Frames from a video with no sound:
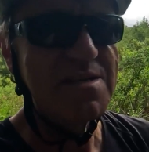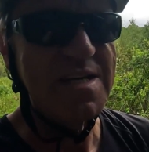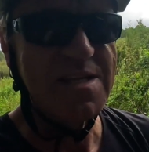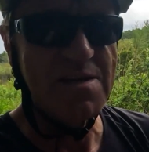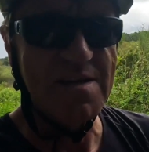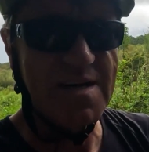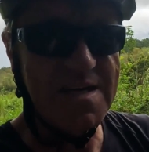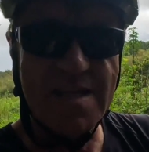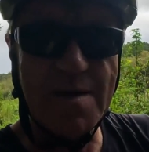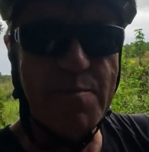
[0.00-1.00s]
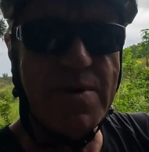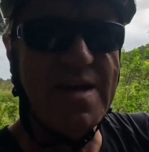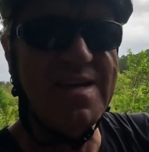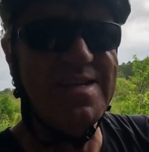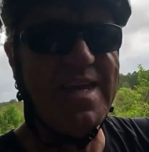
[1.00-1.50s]
you need to lock it up.
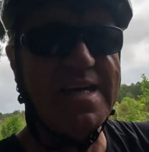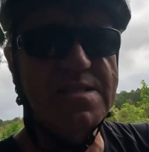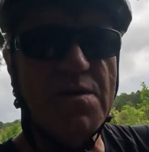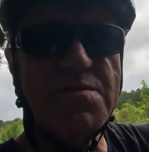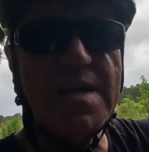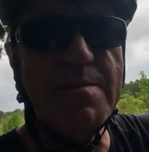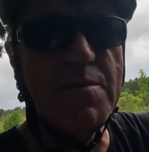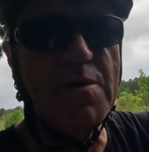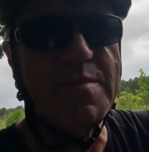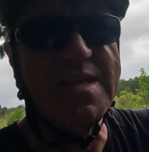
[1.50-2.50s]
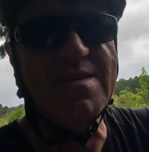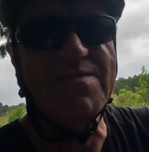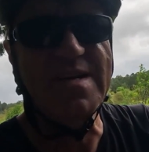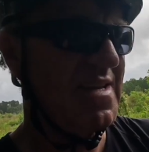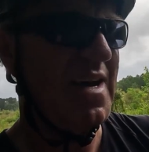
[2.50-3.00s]
It takes only a moment.
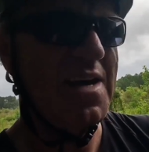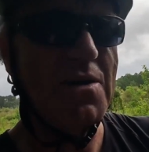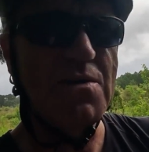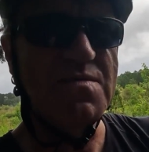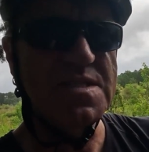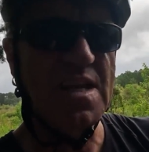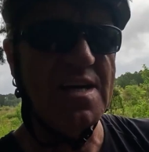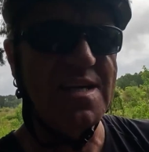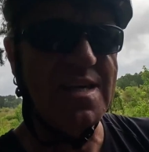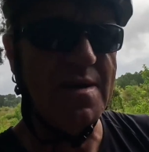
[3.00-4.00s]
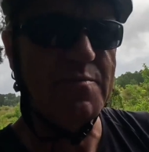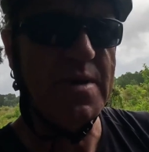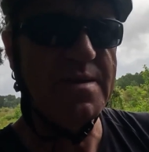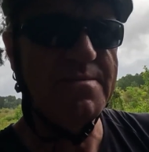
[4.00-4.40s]
I always lock it up.